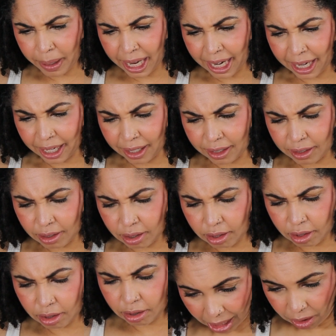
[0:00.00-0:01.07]

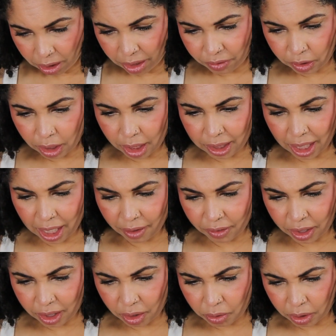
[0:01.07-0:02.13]
Pass. They don't even like they have
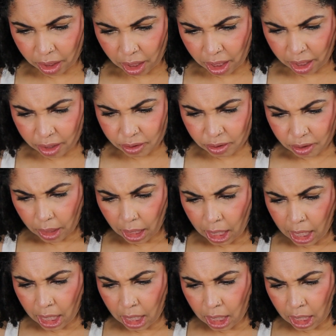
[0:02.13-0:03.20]
anything on their eyes.
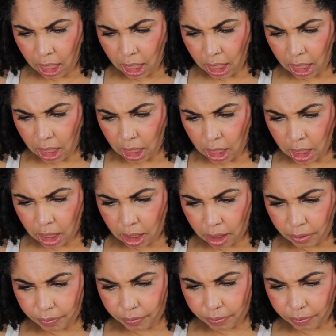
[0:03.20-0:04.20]
I